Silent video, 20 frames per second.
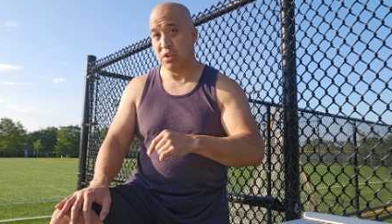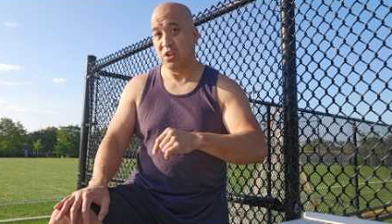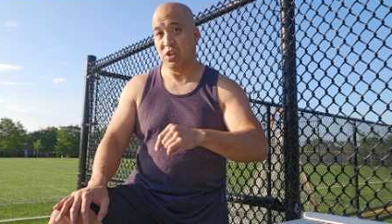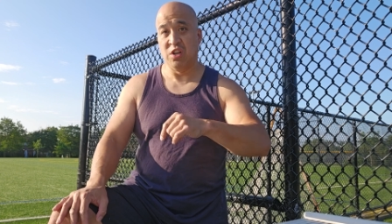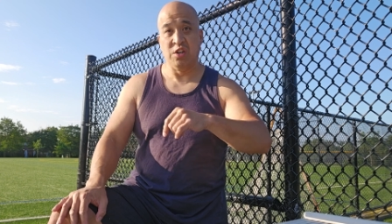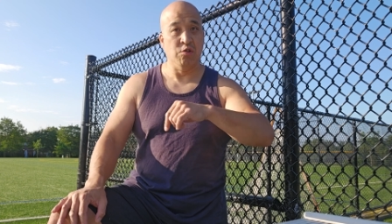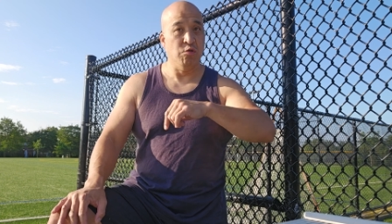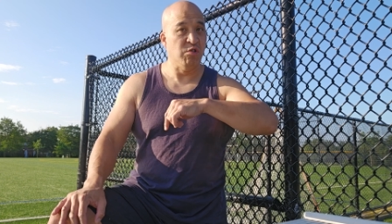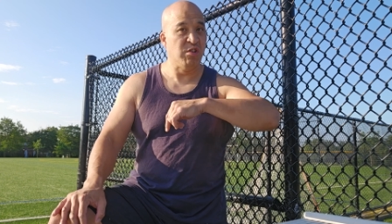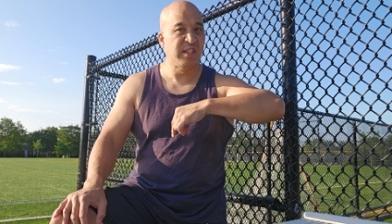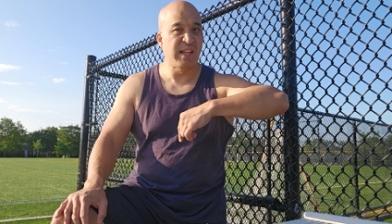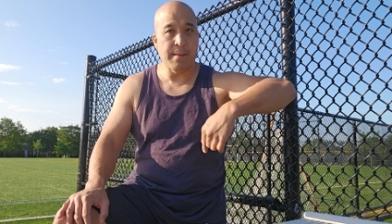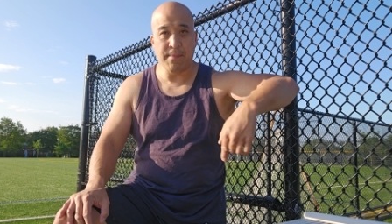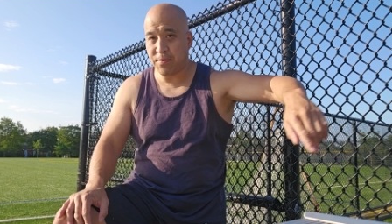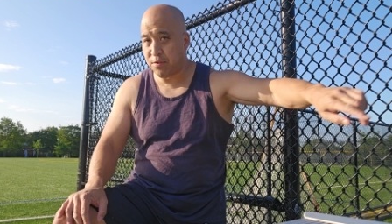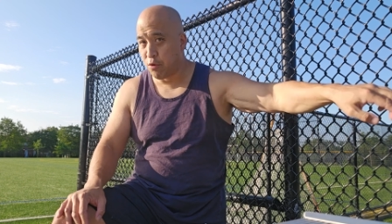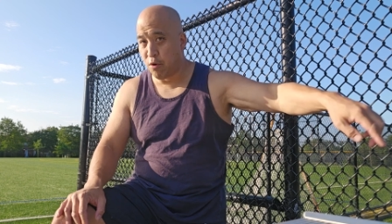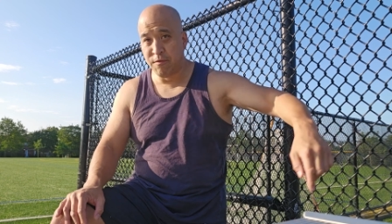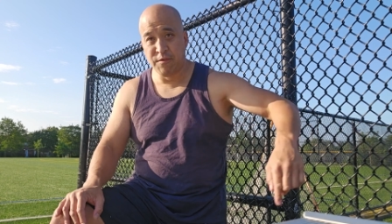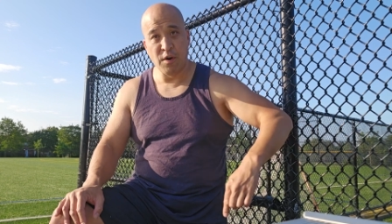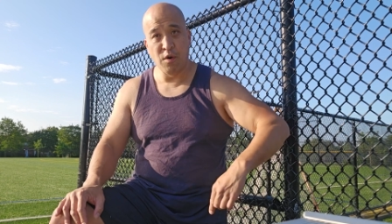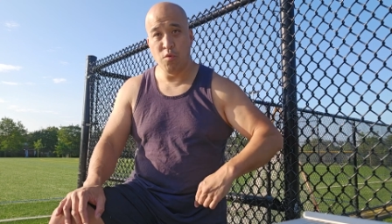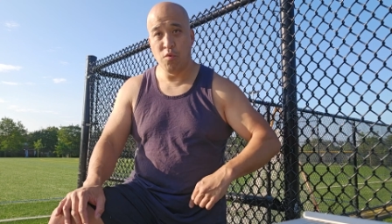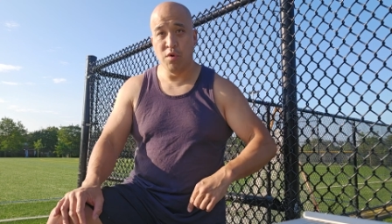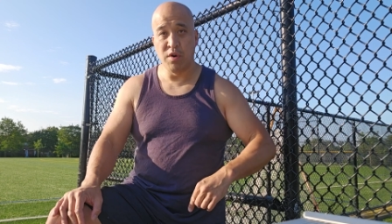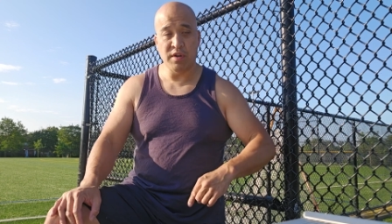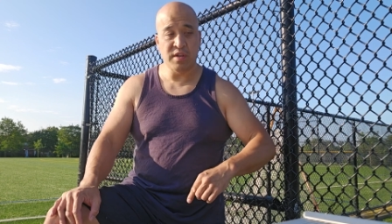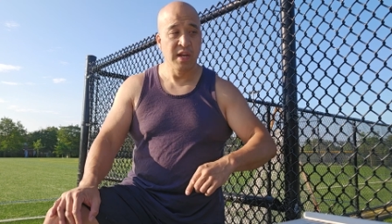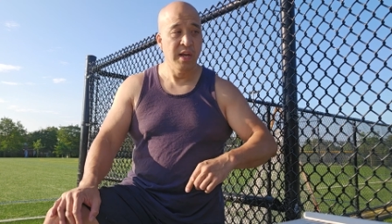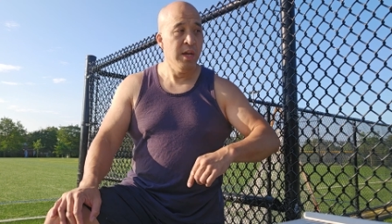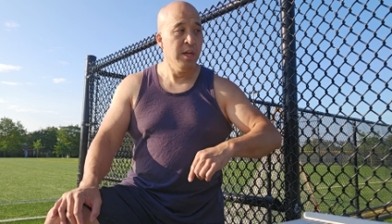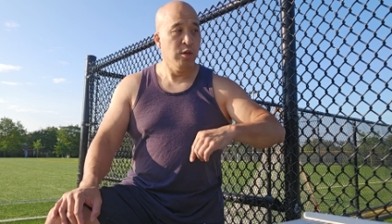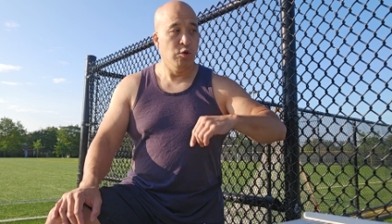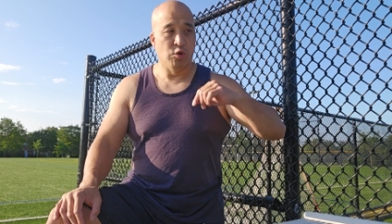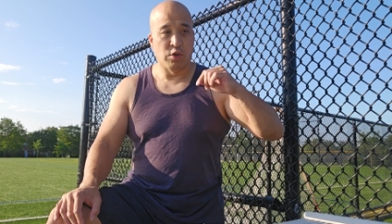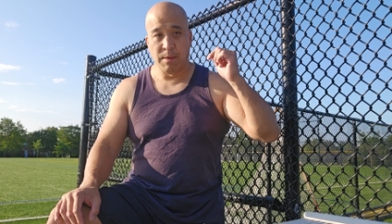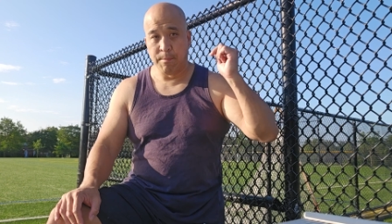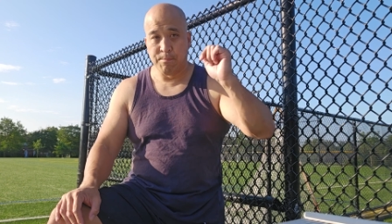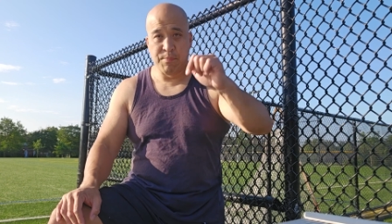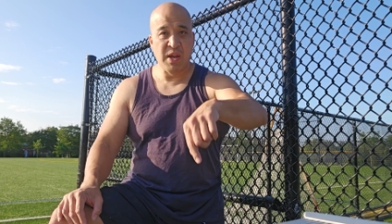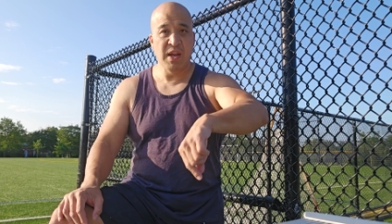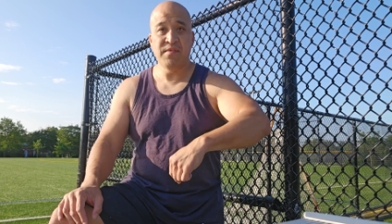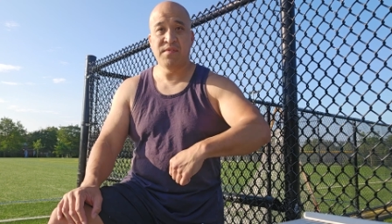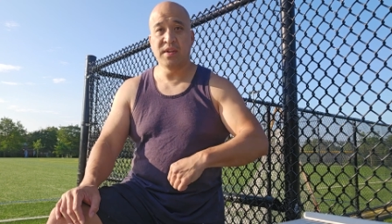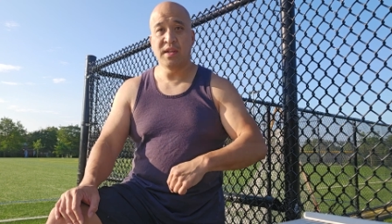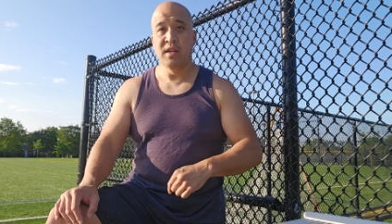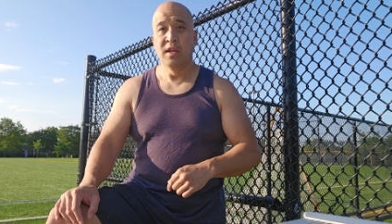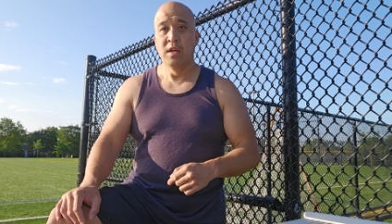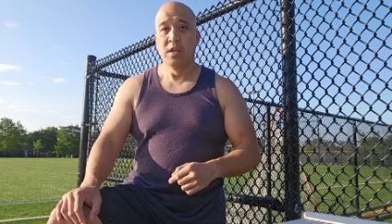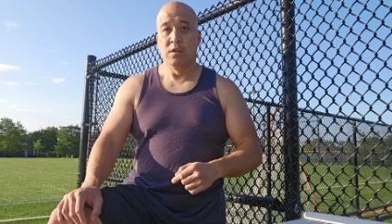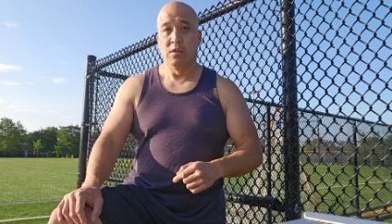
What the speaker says: You can do step through footwork, you can pivot,